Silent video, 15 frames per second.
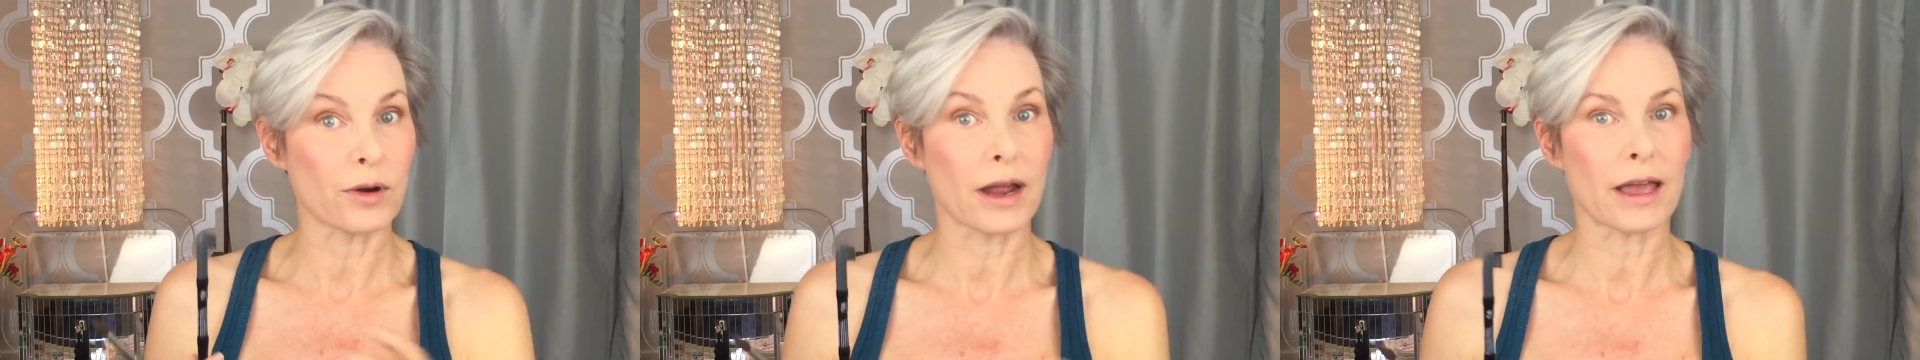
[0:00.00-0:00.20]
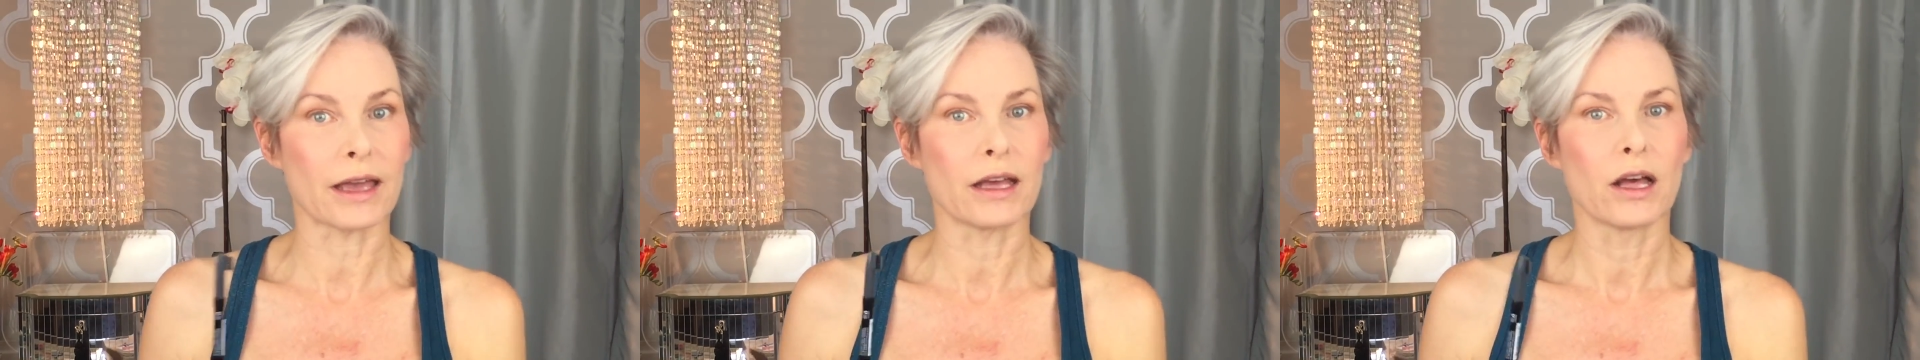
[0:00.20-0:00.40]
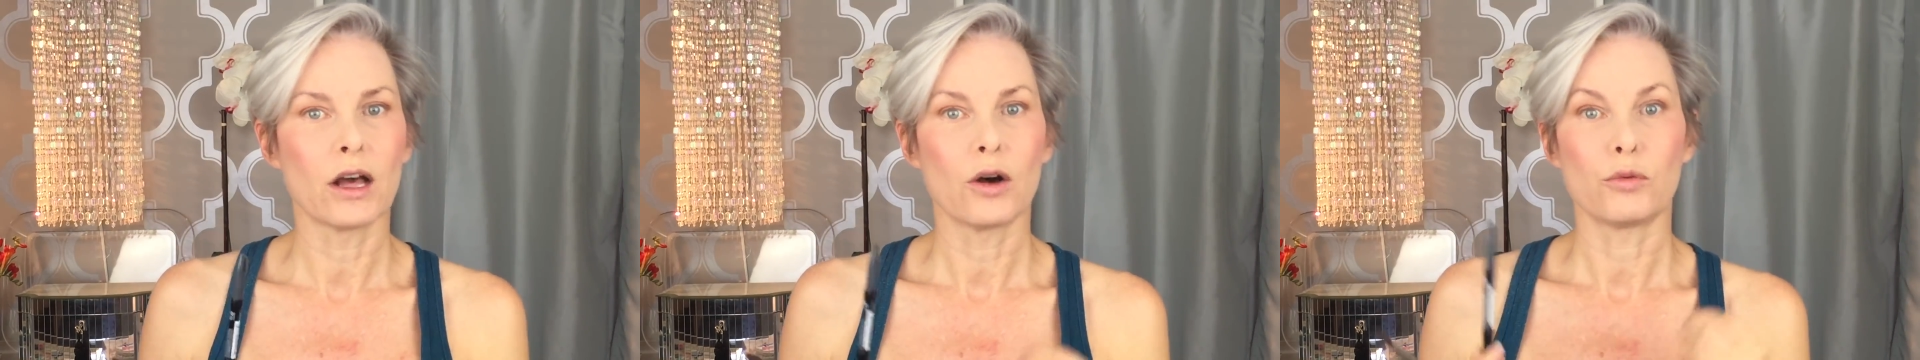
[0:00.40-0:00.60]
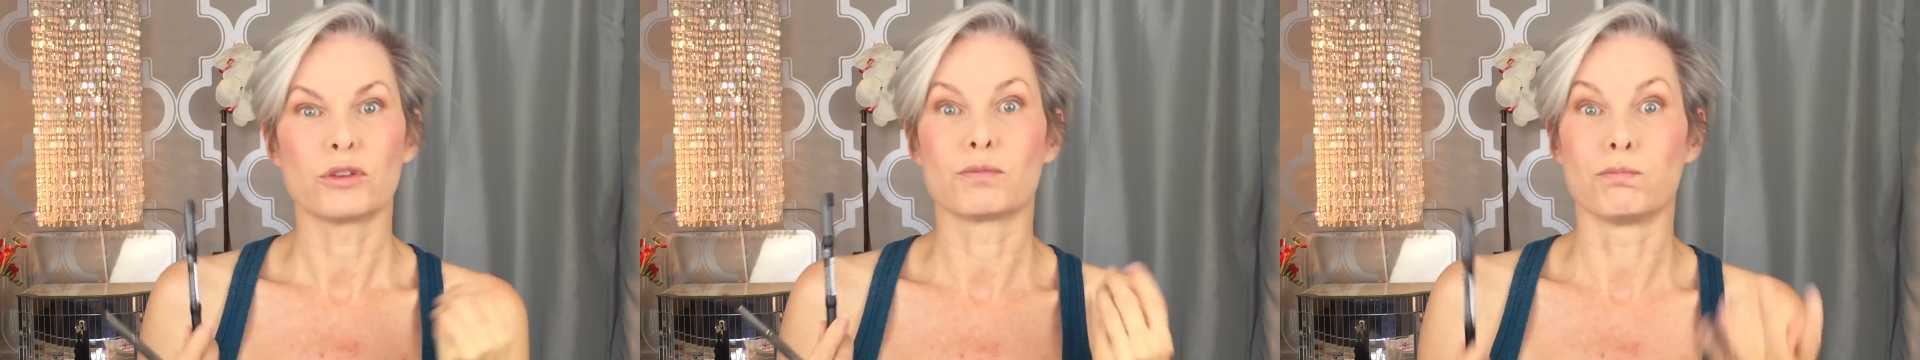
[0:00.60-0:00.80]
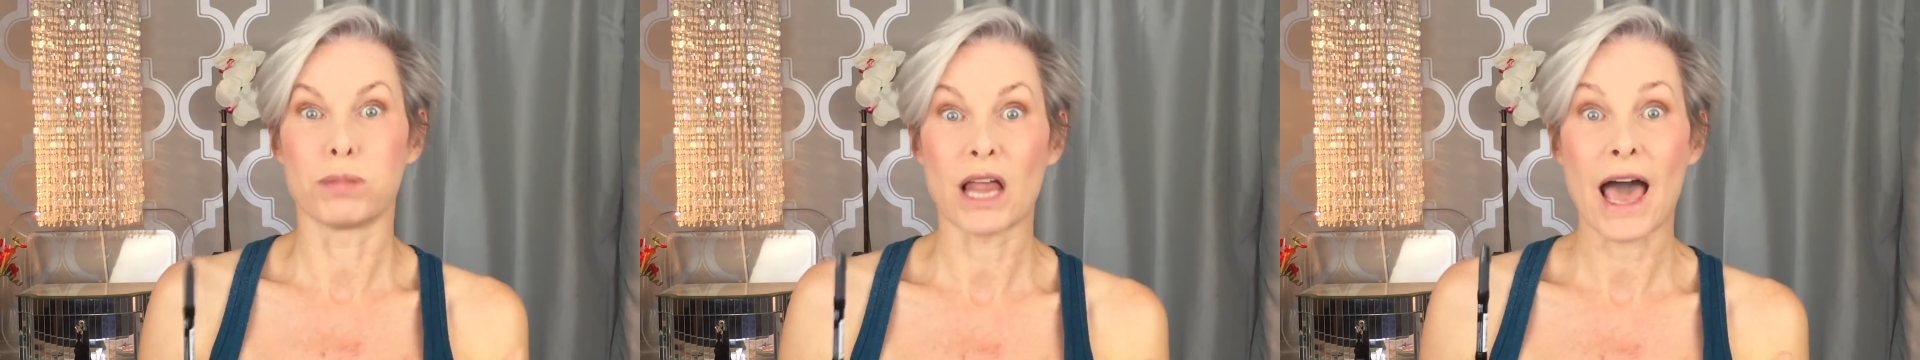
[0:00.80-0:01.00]
gray
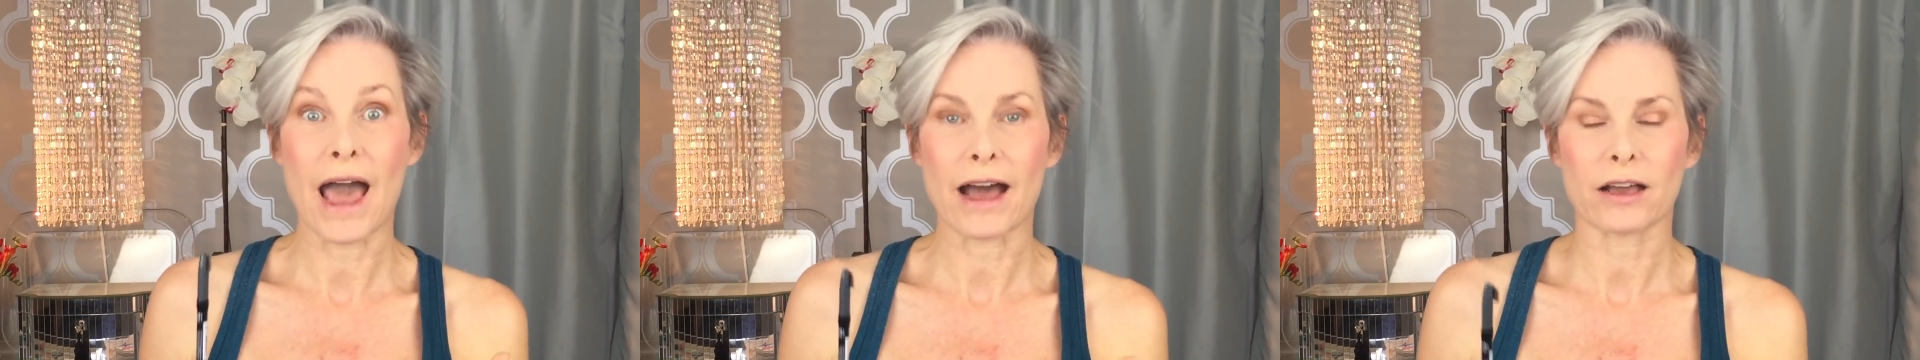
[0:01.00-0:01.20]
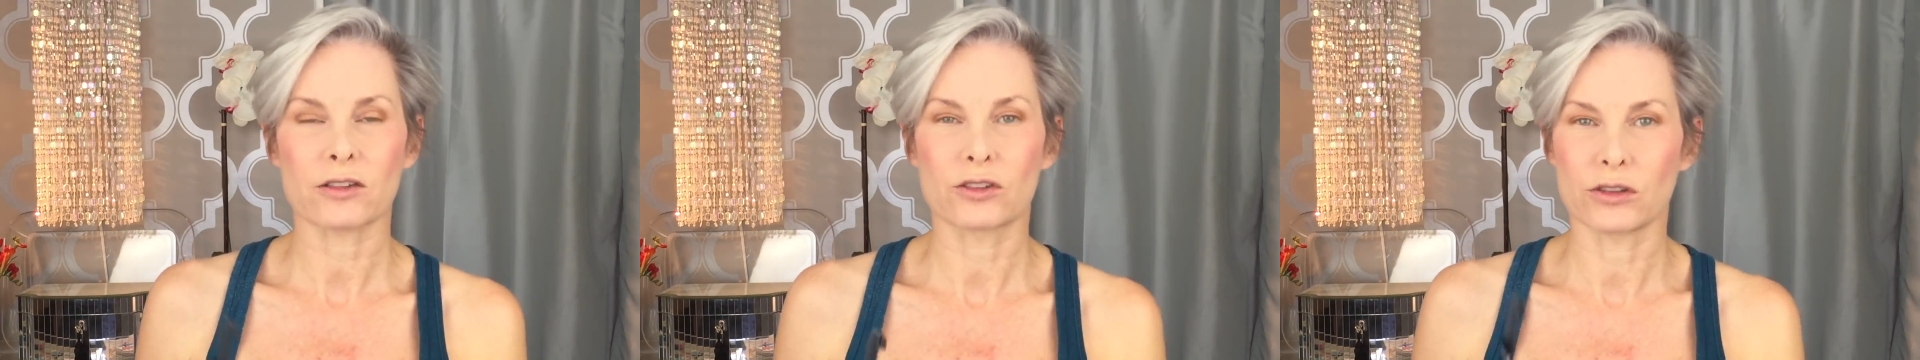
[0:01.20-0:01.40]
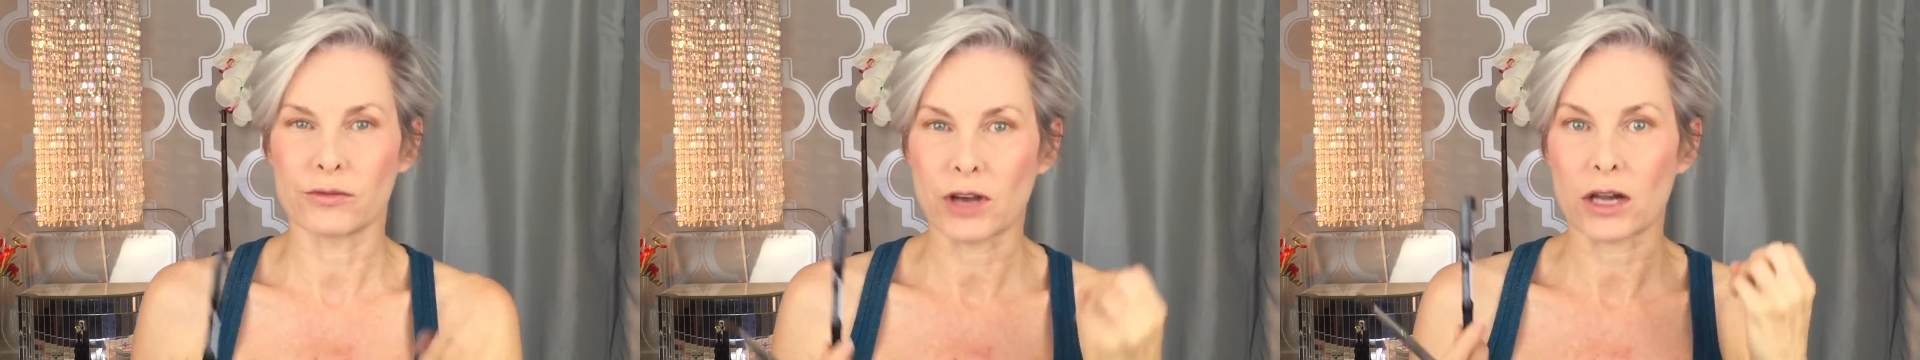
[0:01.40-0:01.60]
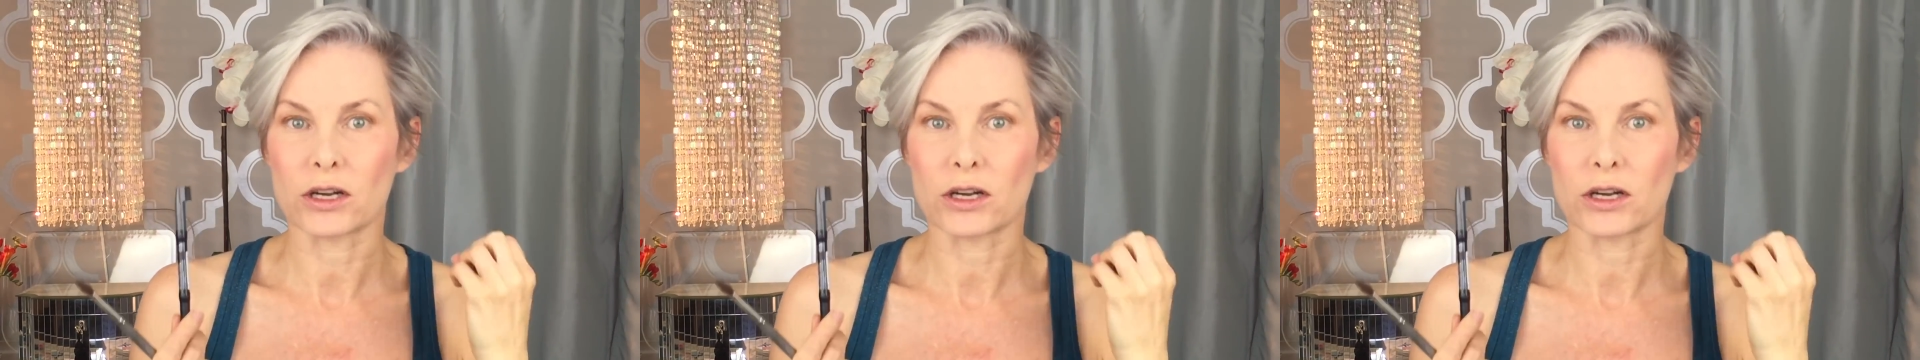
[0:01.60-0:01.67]
was black, so you've